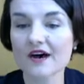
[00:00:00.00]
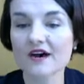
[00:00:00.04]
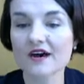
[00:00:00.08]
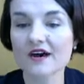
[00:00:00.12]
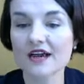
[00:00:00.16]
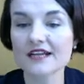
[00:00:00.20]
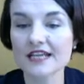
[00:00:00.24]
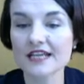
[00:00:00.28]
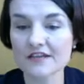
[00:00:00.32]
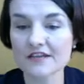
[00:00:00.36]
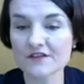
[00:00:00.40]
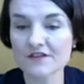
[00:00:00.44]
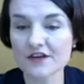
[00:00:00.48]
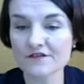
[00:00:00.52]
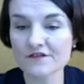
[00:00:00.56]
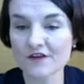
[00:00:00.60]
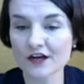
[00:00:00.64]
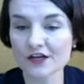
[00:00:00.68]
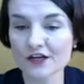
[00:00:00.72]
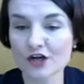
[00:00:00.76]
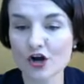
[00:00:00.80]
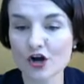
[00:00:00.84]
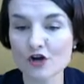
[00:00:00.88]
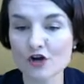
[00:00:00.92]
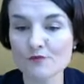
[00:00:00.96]
even if I
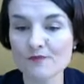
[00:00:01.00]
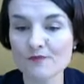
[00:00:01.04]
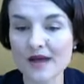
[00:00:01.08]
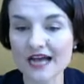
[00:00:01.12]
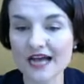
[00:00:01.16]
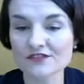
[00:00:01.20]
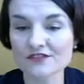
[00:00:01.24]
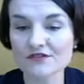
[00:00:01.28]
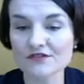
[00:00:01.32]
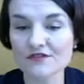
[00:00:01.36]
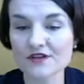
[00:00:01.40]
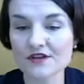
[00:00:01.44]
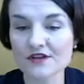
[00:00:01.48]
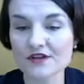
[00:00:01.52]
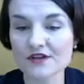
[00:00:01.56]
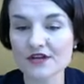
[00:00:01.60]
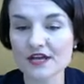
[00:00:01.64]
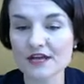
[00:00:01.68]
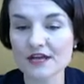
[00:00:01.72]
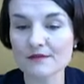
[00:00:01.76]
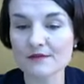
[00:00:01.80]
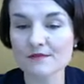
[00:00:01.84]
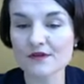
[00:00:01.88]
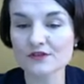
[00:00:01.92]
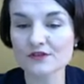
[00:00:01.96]
go back to the
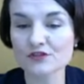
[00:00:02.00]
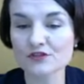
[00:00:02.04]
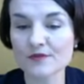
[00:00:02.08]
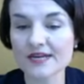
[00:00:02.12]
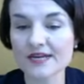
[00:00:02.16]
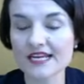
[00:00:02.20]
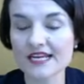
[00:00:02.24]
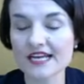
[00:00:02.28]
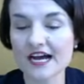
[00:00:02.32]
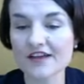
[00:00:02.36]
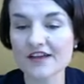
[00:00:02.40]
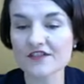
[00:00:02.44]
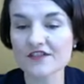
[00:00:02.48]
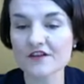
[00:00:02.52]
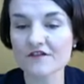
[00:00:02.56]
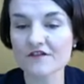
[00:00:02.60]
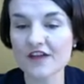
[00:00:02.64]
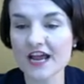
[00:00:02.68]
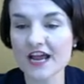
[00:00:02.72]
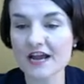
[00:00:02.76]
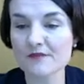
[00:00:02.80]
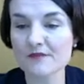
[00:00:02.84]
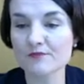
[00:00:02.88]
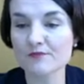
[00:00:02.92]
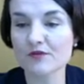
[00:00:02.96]
29th of
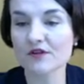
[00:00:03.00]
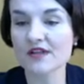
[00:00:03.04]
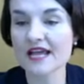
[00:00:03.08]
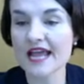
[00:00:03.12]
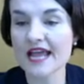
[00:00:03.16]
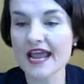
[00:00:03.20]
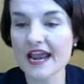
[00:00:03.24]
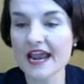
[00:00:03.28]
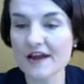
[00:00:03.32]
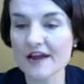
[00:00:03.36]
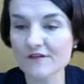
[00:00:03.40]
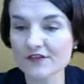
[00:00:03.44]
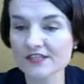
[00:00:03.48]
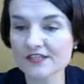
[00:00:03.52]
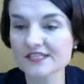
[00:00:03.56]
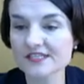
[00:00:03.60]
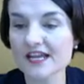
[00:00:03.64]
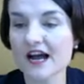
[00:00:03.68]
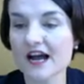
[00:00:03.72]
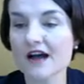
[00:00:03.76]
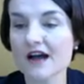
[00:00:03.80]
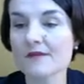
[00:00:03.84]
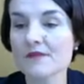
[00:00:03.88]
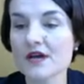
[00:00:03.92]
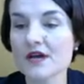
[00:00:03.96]
April, every
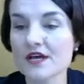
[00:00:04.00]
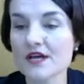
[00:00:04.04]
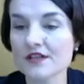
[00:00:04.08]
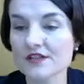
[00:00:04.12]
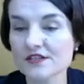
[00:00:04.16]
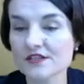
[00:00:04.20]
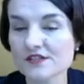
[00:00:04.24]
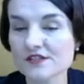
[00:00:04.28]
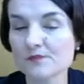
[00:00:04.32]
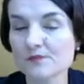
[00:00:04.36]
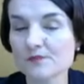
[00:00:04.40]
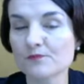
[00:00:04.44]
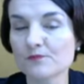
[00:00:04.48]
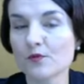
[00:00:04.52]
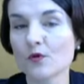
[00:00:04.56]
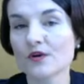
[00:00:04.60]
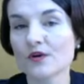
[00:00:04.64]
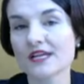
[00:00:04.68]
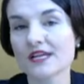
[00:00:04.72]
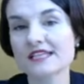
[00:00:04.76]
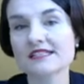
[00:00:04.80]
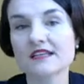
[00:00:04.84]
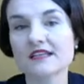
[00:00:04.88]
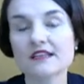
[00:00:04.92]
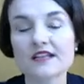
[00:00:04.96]
time the support
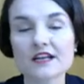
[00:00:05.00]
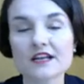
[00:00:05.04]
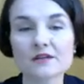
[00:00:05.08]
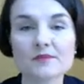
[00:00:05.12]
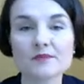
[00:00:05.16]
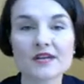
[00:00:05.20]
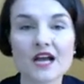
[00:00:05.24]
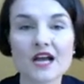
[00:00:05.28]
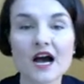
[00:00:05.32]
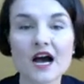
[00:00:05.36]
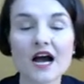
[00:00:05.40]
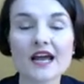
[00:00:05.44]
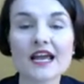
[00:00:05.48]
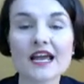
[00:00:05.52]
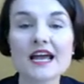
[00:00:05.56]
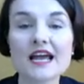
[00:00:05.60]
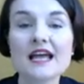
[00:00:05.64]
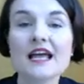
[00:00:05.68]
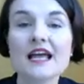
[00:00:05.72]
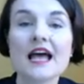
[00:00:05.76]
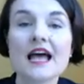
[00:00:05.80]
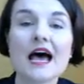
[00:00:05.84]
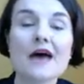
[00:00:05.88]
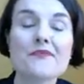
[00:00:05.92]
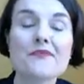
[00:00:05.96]
is a little bit higher.
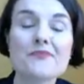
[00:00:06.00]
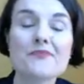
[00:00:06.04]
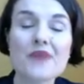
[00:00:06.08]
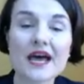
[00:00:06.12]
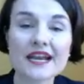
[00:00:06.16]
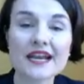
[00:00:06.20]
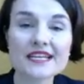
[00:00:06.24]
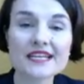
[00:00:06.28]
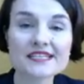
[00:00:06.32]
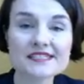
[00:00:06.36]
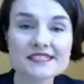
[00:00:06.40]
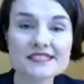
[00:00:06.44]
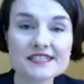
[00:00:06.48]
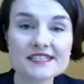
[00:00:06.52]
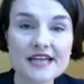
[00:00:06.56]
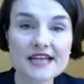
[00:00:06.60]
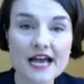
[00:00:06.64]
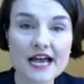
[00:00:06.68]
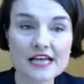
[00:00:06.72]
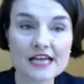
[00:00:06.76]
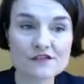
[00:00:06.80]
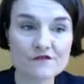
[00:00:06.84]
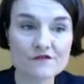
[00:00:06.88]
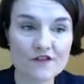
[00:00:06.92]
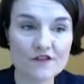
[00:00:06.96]
And that is seen
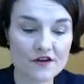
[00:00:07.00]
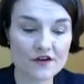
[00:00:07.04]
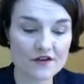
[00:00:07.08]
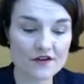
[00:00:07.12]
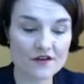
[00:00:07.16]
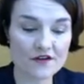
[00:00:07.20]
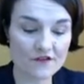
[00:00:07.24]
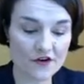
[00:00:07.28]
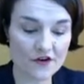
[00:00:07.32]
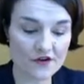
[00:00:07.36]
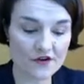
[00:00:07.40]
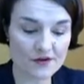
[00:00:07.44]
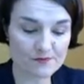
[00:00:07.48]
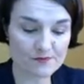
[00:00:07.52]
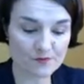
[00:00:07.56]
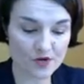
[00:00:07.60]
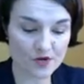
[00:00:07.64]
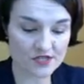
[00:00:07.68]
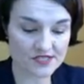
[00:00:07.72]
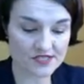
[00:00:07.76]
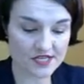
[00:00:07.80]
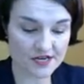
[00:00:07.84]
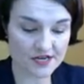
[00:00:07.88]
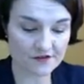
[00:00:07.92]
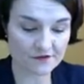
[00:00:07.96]
as very, very
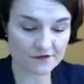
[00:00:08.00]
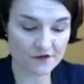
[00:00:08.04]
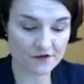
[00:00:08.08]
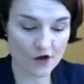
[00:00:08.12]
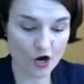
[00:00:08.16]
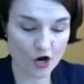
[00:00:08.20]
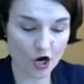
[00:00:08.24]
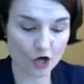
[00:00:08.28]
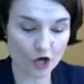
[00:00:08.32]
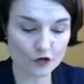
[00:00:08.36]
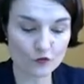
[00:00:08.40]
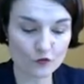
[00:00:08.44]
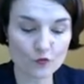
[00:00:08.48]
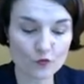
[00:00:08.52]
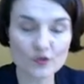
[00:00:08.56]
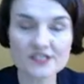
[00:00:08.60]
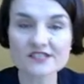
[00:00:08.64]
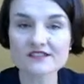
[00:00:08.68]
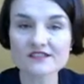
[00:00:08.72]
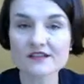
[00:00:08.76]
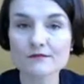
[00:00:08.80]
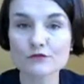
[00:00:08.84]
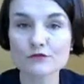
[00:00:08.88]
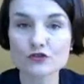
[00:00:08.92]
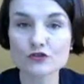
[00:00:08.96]
positive on
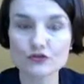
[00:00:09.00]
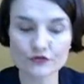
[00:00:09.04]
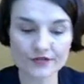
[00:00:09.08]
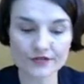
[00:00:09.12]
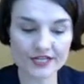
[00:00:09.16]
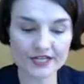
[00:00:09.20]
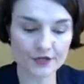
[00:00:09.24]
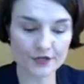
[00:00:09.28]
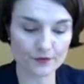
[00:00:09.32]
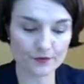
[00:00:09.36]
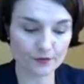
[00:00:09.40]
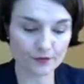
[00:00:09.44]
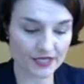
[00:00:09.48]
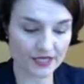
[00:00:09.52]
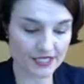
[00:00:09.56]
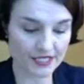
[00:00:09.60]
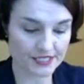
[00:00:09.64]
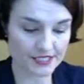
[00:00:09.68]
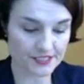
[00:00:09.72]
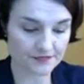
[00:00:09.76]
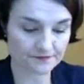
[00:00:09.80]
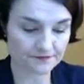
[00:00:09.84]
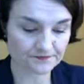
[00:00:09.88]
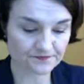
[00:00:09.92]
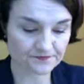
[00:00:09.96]
Wisdom Tree
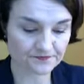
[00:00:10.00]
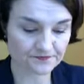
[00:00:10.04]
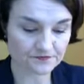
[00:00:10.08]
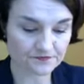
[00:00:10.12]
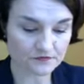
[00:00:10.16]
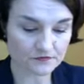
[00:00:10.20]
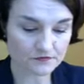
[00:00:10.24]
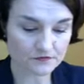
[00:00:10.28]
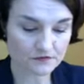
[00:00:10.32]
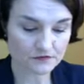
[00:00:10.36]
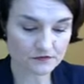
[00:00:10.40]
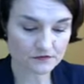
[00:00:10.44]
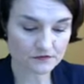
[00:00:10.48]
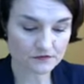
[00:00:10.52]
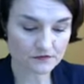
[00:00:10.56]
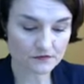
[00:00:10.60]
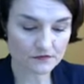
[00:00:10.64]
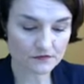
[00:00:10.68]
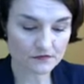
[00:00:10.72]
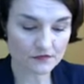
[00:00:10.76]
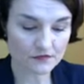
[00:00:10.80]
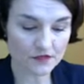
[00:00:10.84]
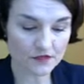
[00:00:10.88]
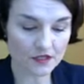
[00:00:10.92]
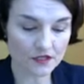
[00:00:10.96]
wheat.
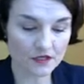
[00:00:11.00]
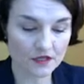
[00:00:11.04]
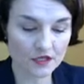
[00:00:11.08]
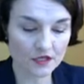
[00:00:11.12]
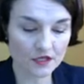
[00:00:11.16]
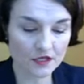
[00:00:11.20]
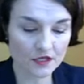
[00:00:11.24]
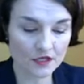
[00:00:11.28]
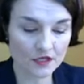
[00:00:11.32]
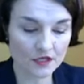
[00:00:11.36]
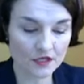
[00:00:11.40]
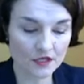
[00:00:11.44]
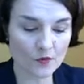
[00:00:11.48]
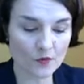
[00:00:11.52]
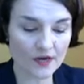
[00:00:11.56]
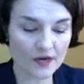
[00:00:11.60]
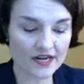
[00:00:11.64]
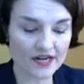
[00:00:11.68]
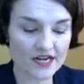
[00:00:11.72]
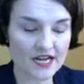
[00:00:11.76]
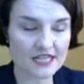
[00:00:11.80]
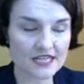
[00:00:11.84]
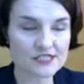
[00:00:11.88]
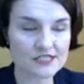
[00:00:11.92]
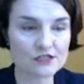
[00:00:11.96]
Humpo
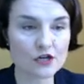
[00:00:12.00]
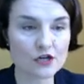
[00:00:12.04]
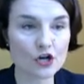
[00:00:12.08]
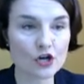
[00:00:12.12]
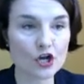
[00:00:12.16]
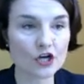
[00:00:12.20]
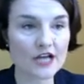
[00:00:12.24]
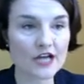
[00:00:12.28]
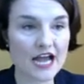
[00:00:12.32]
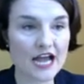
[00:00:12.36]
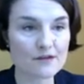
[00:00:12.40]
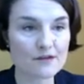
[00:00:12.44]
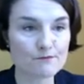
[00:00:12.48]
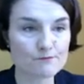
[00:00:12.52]
wanted us to look at